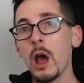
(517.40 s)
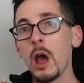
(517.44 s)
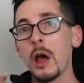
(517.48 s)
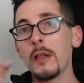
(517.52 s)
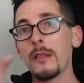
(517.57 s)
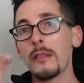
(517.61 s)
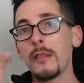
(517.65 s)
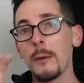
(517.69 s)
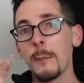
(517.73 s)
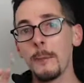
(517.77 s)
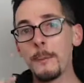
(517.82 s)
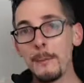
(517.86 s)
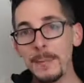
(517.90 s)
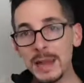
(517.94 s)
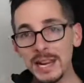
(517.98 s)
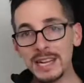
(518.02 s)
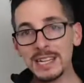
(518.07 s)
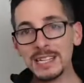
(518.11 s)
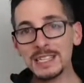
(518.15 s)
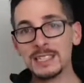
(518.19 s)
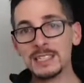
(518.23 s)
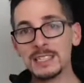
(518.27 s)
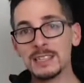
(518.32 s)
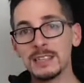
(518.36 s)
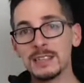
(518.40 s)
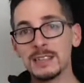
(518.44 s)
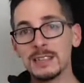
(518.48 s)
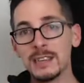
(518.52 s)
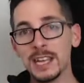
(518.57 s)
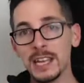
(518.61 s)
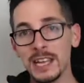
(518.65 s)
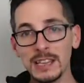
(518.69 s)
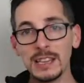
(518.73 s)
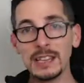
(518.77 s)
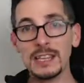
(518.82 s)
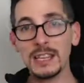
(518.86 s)
the minutes
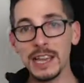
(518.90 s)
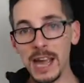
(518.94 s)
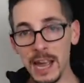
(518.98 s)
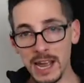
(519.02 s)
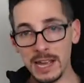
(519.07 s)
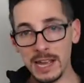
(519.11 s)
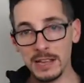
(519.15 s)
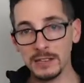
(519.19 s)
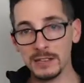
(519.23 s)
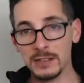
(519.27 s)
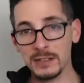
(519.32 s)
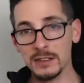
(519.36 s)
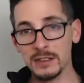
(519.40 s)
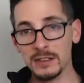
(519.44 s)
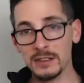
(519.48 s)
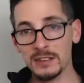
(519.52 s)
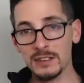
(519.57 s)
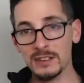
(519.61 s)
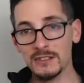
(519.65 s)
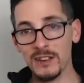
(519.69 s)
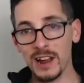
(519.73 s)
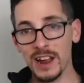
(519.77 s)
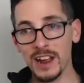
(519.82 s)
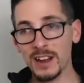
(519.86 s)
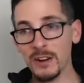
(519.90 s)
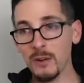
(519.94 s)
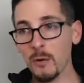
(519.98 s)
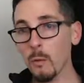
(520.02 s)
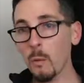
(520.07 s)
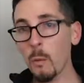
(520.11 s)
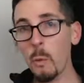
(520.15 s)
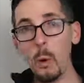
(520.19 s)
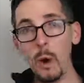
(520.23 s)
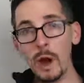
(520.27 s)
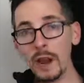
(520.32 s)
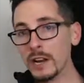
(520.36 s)
in the days. Right?
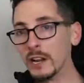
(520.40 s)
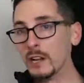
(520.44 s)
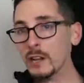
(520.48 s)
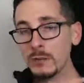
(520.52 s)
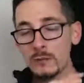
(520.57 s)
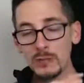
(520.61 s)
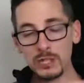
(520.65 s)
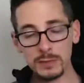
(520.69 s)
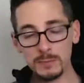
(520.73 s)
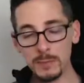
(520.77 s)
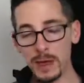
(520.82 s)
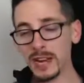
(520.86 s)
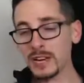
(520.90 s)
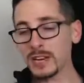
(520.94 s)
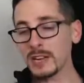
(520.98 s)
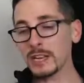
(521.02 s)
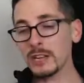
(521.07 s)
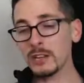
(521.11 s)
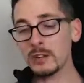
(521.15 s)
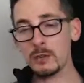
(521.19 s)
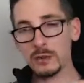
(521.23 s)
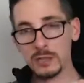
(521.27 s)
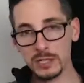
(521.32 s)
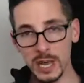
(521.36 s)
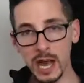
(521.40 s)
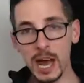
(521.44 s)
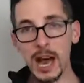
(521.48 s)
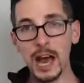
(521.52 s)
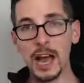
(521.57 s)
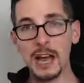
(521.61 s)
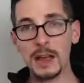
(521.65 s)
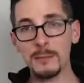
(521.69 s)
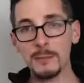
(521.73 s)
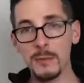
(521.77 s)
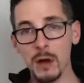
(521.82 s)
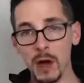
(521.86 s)
What are you spending your
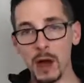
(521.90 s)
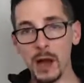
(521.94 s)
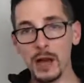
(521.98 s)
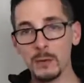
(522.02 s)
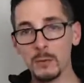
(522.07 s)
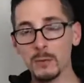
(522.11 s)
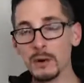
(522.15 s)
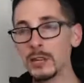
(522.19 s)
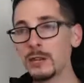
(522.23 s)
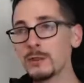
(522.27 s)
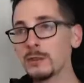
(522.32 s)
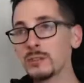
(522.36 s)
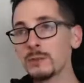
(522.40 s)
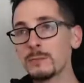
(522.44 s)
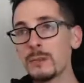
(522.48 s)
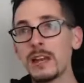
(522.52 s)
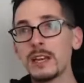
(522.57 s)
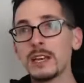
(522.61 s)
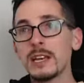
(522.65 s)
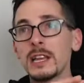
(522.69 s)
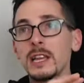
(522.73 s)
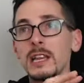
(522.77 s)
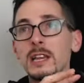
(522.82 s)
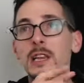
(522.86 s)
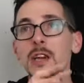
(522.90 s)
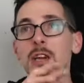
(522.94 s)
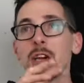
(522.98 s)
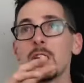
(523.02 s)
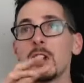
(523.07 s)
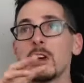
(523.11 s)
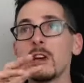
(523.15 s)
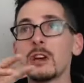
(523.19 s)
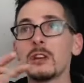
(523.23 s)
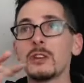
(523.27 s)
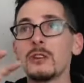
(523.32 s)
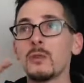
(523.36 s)
time on? What are you spending
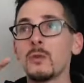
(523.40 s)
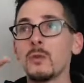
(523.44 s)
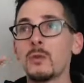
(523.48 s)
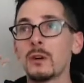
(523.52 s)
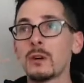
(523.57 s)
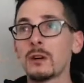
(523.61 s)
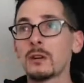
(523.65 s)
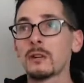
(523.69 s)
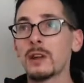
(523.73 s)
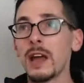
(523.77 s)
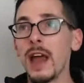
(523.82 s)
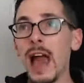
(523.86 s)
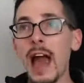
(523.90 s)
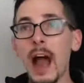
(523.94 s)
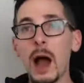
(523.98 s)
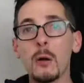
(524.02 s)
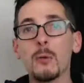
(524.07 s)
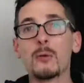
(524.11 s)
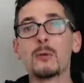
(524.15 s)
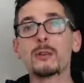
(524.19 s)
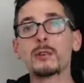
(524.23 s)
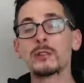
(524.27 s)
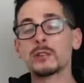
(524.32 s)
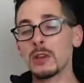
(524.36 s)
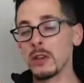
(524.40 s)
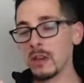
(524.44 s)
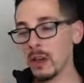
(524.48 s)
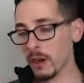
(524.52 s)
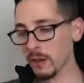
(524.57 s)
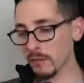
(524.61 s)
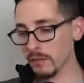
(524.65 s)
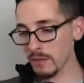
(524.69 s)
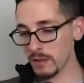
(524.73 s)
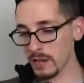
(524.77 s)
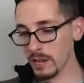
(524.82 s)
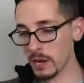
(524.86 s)
your hours
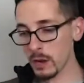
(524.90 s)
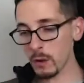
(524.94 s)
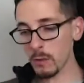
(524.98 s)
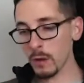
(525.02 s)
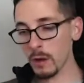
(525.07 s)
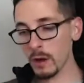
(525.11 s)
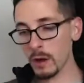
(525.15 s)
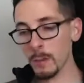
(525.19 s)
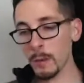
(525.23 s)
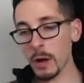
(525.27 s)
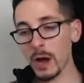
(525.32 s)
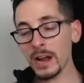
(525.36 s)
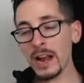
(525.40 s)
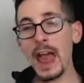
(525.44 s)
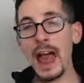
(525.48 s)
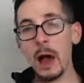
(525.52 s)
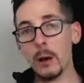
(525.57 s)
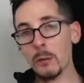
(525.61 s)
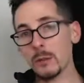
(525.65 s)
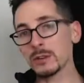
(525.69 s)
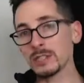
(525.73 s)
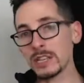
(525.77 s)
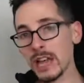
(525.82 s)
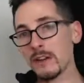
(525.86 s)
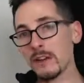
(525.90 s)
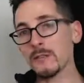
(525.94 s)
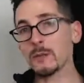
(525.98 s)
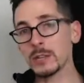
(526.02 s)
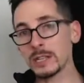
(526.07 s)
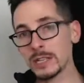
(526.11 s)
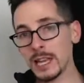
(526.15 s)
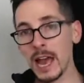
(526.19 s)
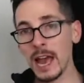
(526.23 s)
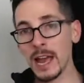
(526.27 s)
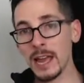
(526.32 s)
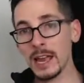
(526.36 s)
of, upon hours every
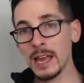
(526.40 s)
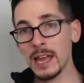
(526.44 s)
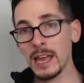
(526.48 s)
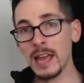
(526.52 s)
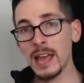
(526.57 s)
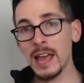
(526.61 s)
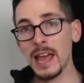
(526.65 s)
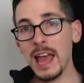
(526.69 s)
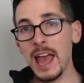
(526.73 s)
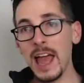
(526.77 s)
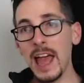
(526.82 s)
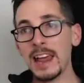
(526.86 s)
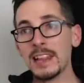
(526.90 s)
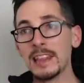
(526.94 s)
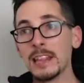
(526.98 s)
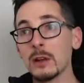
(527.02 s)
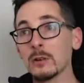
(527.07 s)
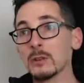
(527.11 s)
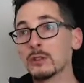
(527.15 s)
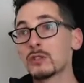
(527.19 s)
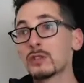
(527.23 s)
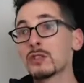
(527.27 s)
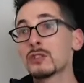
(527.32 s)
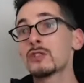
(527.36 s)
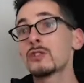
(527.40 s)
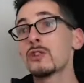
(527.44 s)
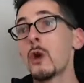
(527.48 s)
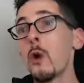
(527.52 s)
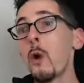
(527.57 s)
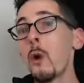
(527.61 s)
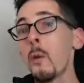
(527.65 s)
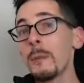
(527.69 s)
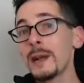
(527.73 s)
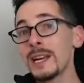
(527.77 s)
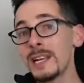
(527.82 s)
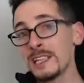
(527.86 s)
day? And there's
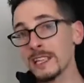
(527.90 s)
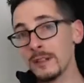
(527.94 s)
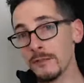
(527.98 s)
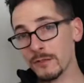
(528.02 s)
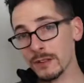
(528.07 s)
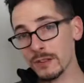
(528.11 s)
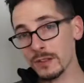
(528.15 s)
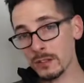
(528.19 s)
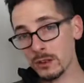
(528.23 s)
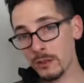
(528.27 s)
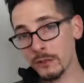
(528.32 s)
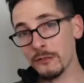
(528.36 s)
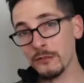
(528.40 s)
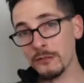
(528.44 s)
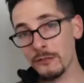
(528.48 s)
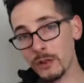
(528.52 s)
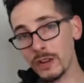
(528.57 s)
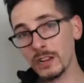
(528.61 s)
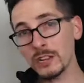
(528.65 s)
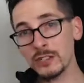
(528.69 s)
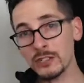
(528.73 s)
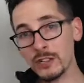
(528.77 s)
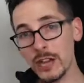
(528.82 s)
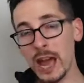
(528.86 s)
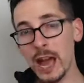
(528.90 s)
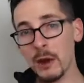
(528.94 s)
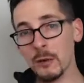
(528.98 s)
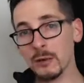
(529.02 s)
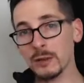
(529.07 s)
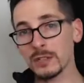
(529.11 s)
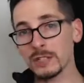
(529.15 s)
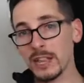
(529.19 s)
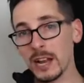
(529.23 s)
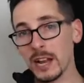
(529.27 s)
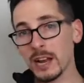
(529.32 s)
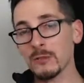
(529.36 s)
so many different little fringe
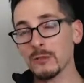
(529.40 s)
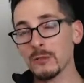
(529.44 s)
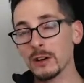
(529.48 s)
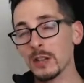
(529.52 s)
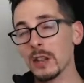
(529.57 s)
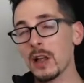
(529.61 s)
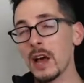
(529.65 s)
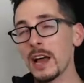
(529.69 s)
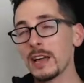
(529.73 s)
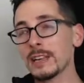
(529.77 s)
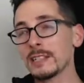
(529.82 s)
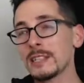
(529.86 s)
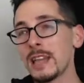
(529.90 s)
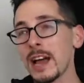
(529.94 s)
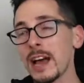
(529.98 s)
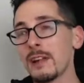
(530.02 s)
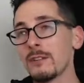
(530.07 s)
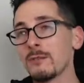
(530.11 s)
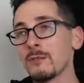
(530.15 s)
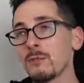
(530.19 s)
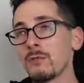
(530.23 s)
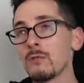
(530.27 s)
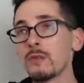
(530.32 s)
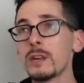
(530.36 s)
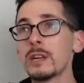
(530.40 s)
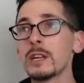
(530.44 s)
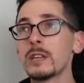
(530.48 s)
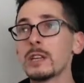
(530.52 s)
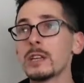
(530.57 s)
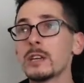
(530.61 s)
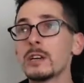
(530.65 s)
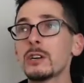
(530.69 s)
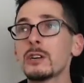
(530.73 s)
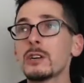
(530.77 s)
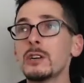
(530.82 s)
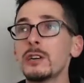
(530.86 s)
hours that I realized that
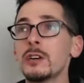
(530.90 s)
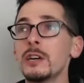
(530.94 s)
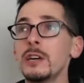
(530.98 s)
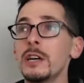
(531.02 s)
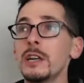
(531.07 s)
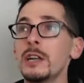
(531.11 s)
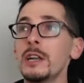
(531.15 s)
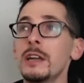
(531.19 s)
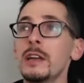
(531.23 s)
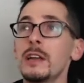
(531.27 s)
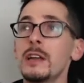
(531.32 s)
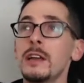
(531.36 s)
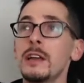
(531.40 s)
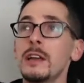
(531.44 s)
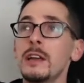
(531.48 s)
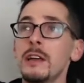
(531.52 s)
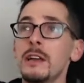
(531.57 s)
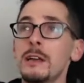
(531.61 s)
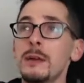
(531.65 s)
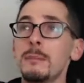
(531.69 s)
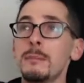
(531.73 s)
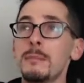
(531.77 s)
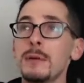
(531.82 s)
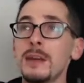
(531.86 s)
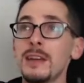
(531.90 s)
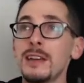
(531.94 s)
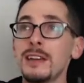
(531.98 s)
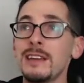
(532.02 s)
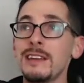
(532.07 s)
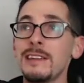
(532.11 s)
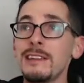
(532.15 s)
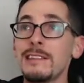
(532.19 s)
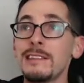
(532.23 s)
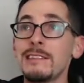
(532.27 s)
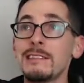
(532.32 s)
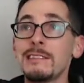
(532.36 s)
really could
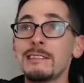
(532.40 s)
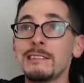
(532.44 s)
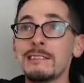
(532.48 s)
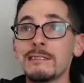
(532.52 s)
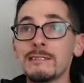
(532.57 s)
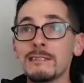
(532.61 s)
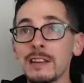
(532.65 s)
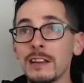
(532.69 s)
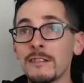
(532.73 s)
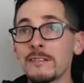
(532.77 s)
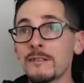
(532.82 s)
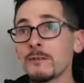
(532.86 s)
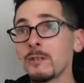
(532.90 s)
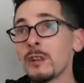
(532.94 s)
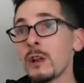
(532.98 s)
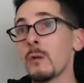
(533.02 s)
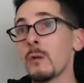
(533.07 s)
be, if,